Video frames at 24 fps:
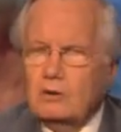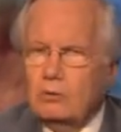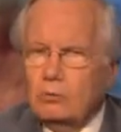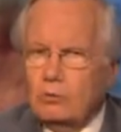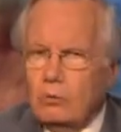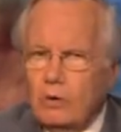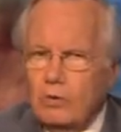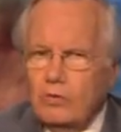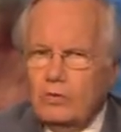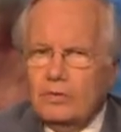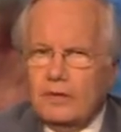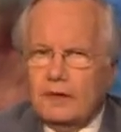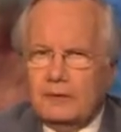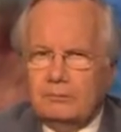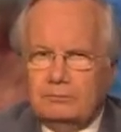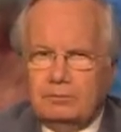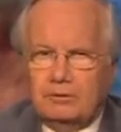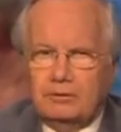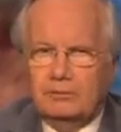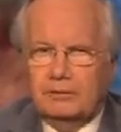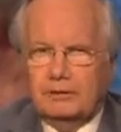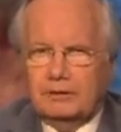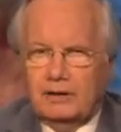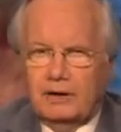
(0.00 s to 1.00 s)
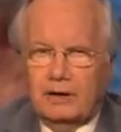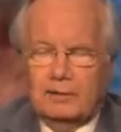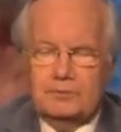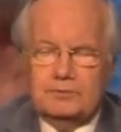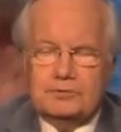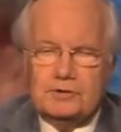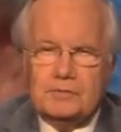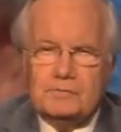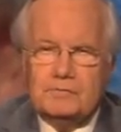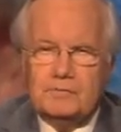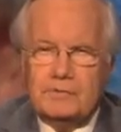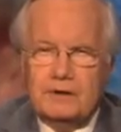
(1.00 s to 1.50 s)
want that public
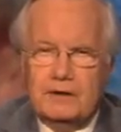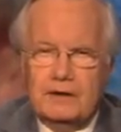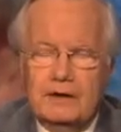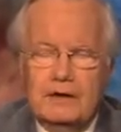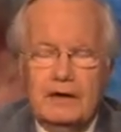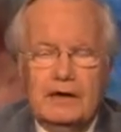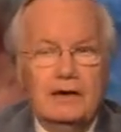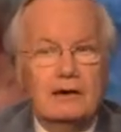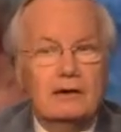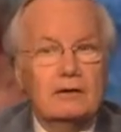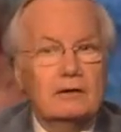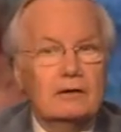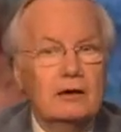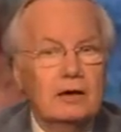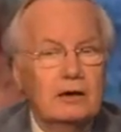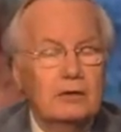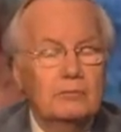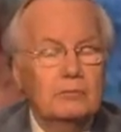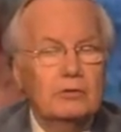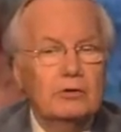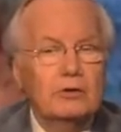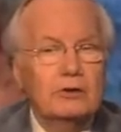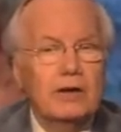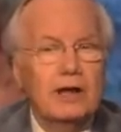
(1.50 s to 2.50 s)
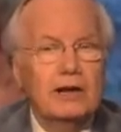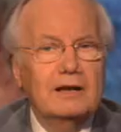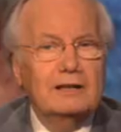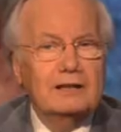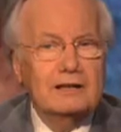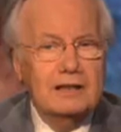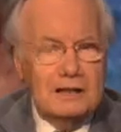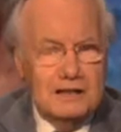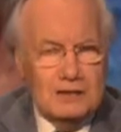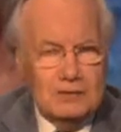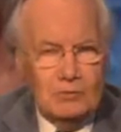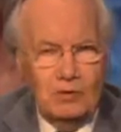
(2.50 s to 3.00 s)
option, how come we're not
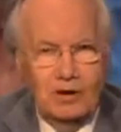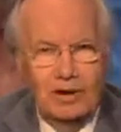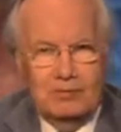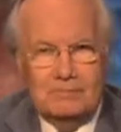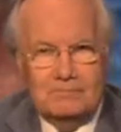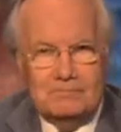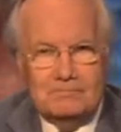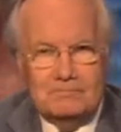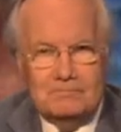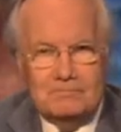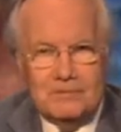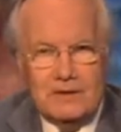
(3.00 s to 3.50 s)
getting one?